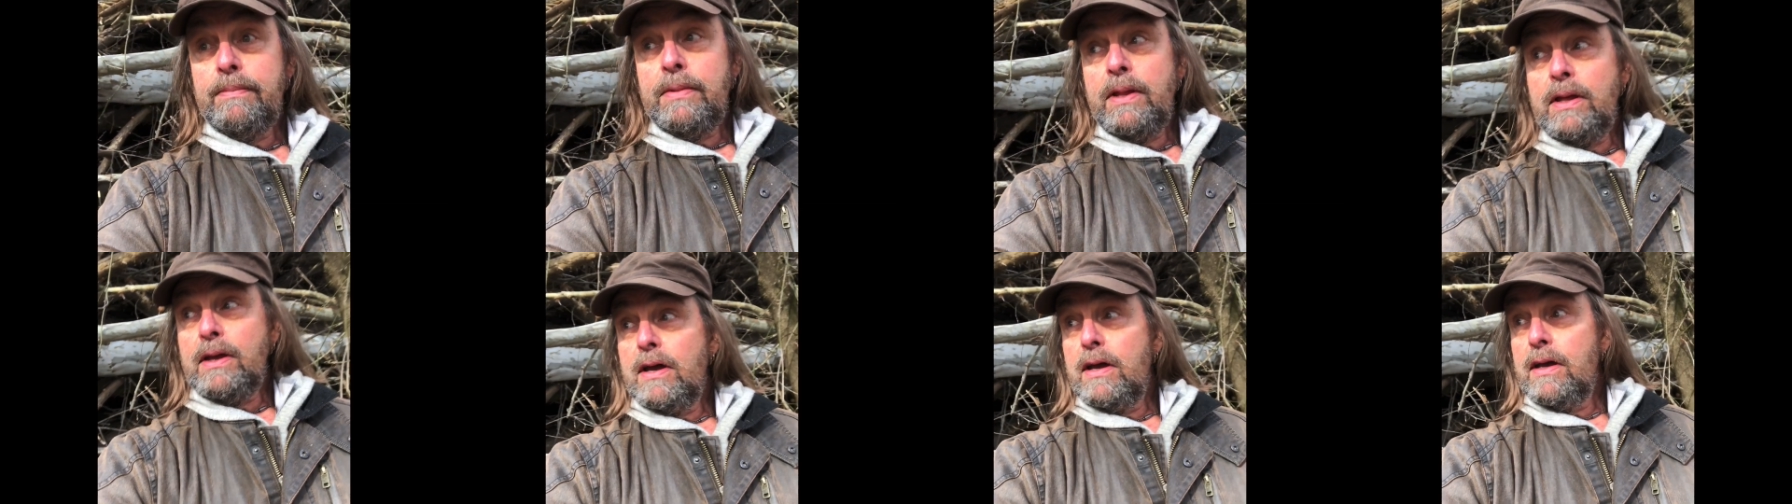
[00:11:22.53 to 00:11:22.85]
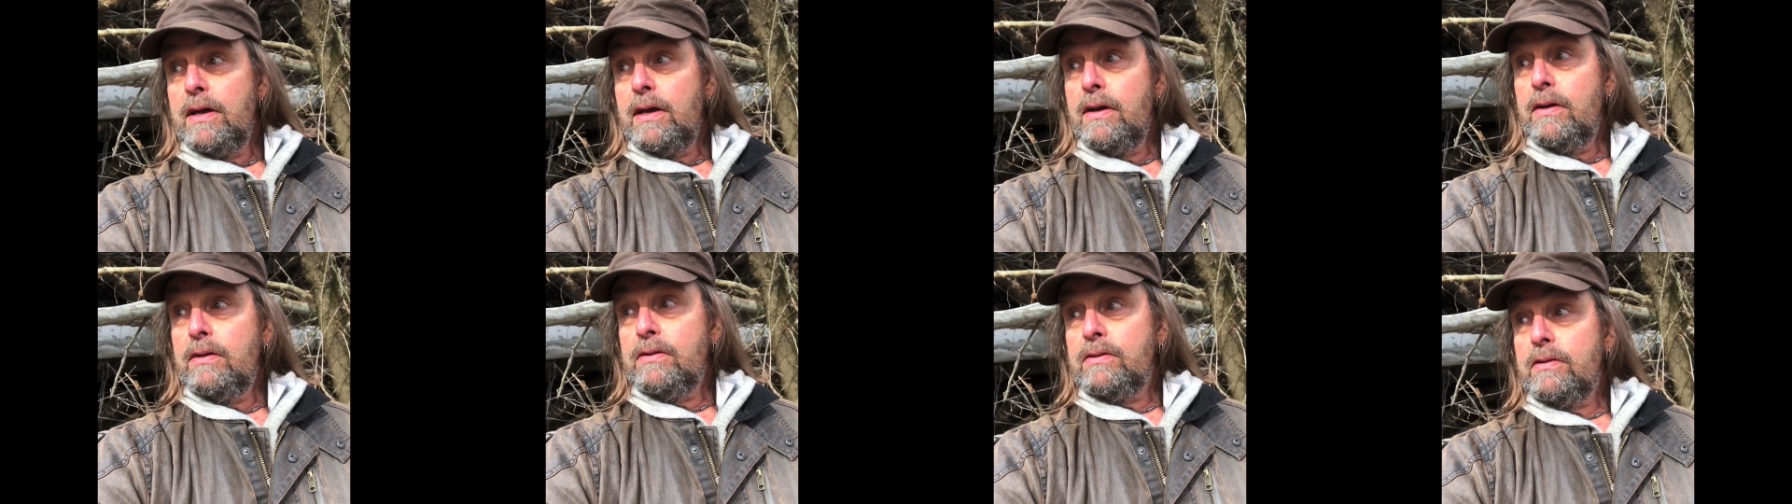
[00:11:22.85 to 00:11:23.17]

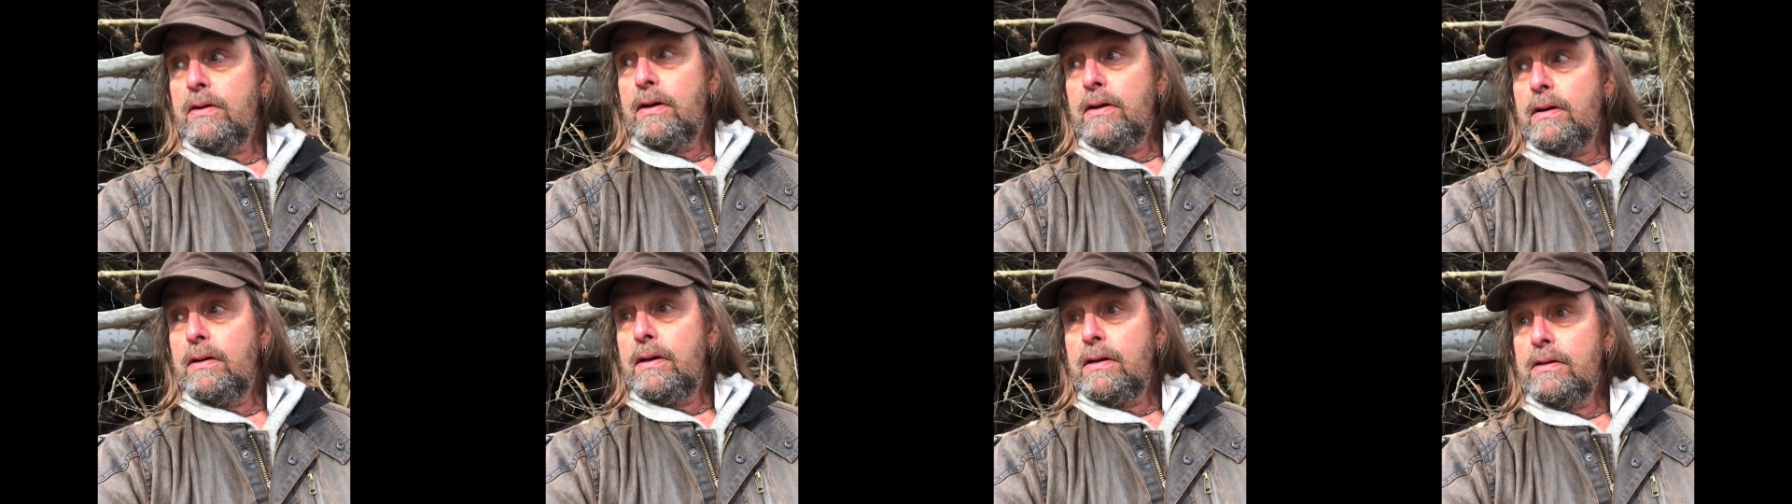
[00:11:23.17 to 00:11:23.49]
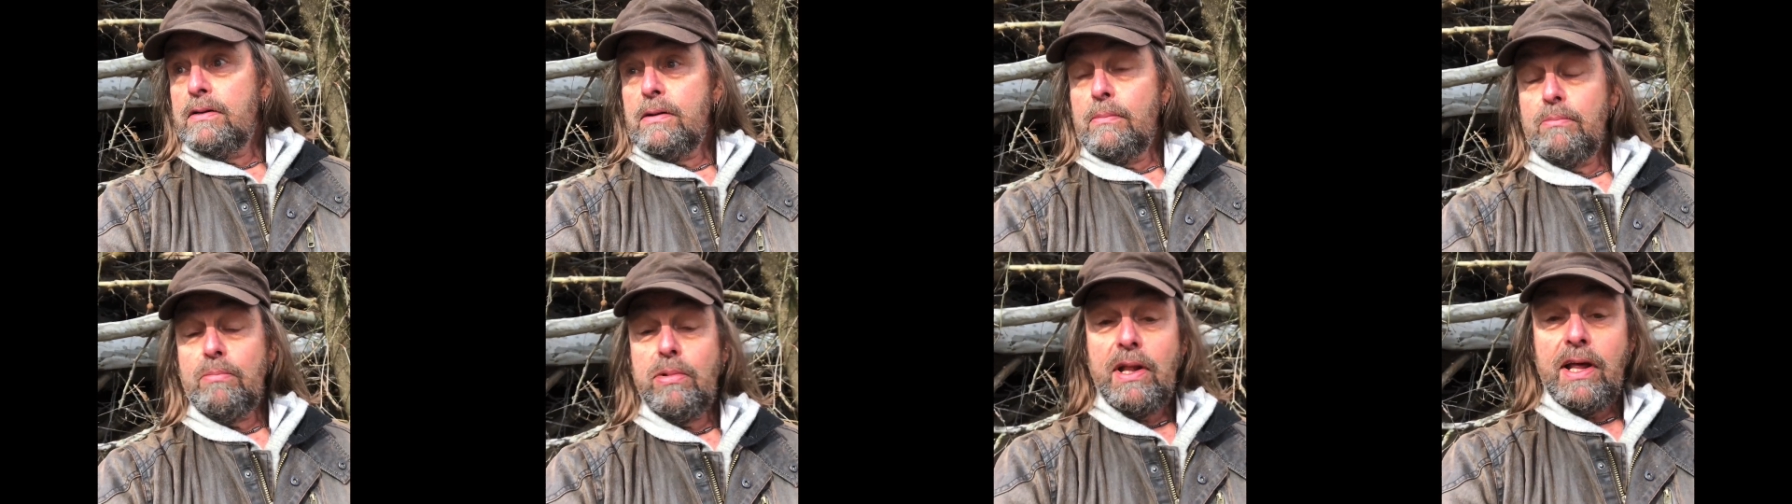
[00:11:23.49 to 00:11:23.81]
Hey, it's
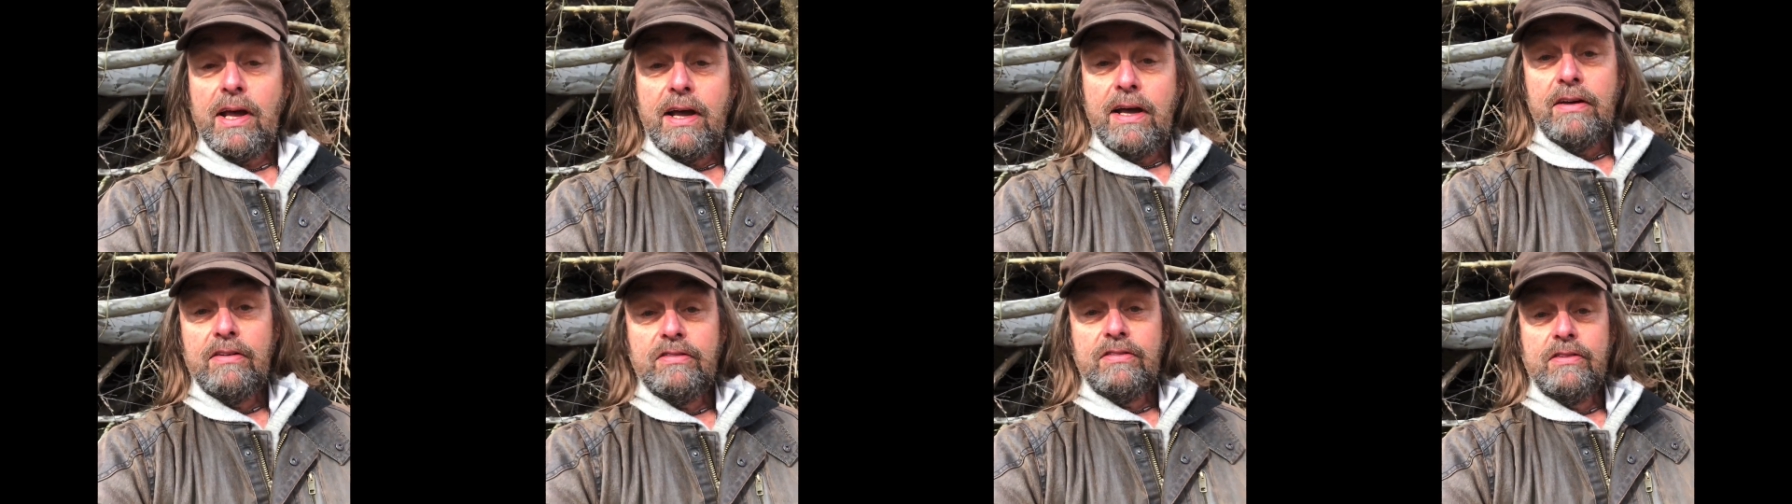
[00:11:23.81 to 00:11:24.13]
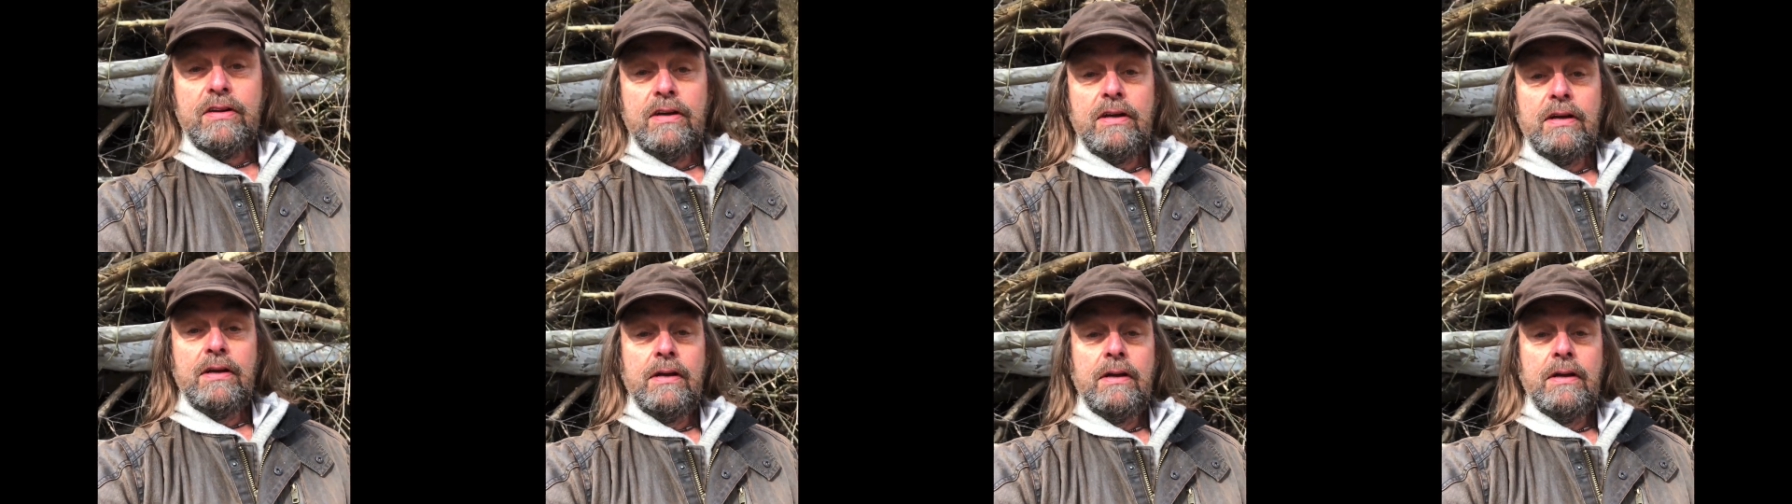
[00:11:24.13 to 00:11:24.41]
a blast.